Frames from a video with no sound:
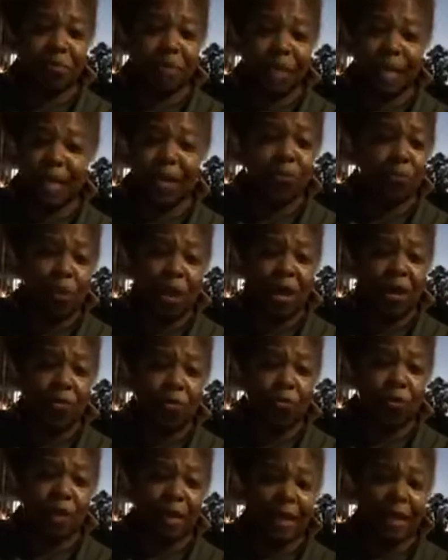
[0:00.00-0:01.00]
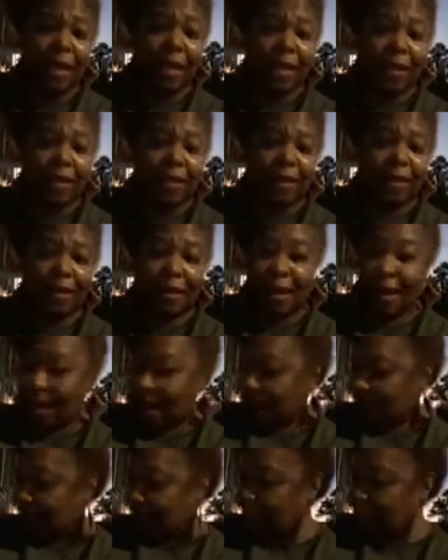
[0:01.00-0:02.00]
anywhere online,
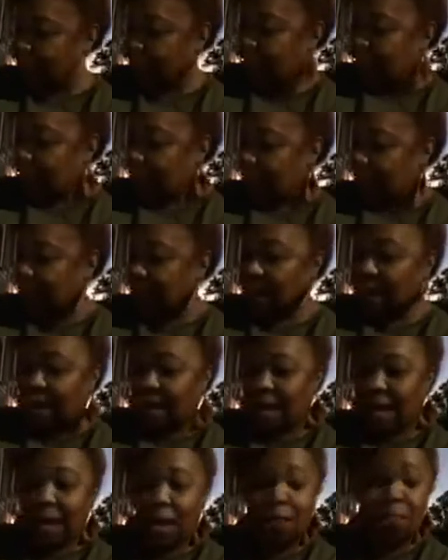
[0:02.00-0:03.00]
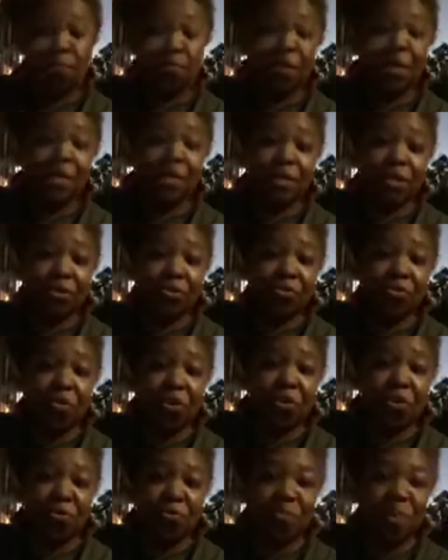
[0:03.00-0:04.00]
and help me to
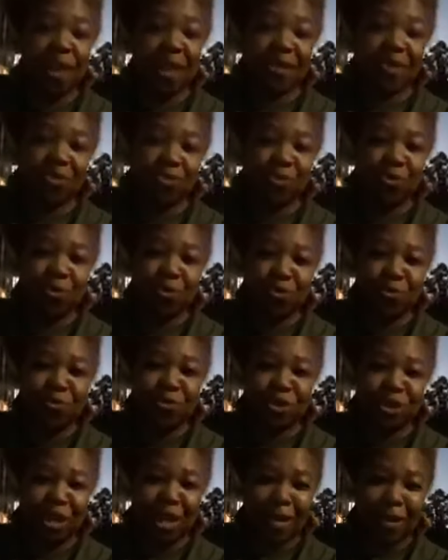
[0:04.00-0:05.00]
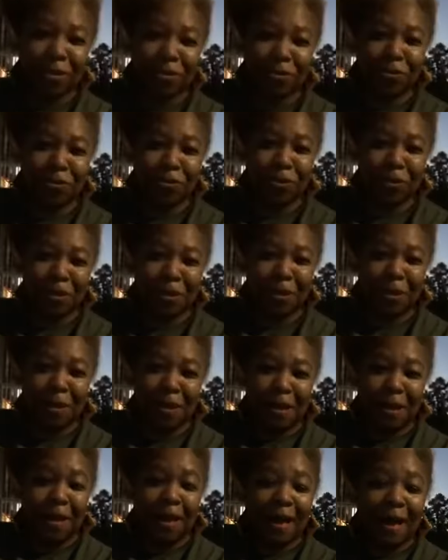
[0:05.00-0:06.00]
grow my YouTube channel.
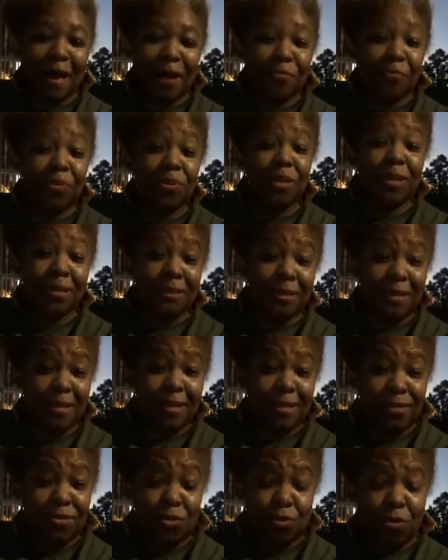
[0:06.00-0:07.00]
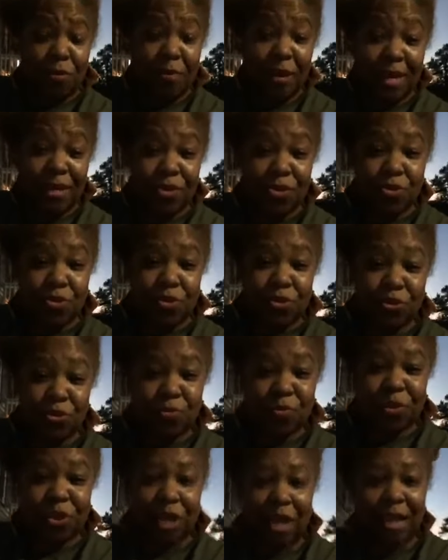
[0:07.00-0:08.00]
I'm putting these on my YouTube
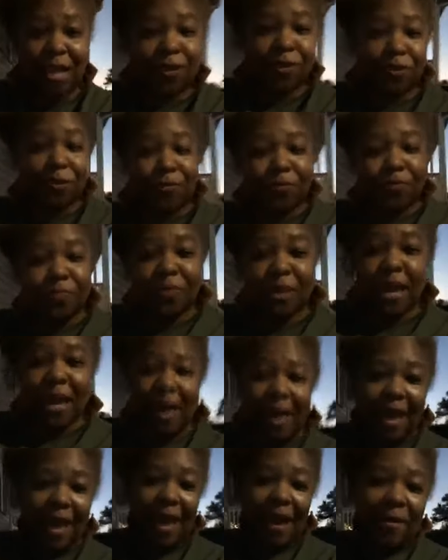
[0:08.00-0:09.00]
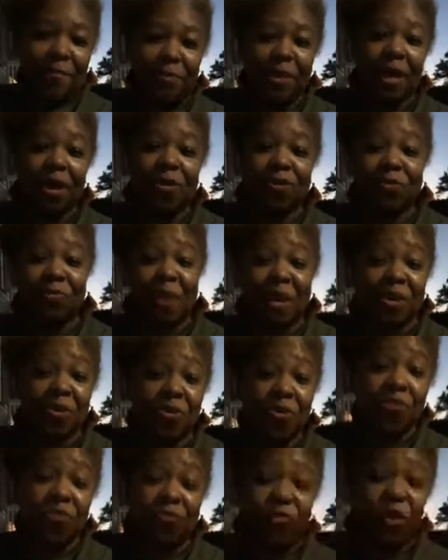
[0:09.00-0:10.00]
channel because my
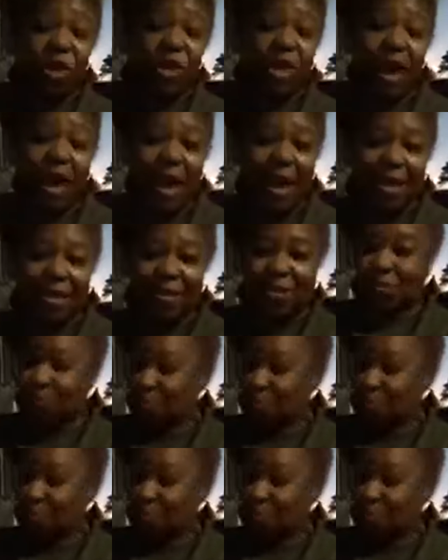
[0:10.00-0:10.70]
girlfriend asked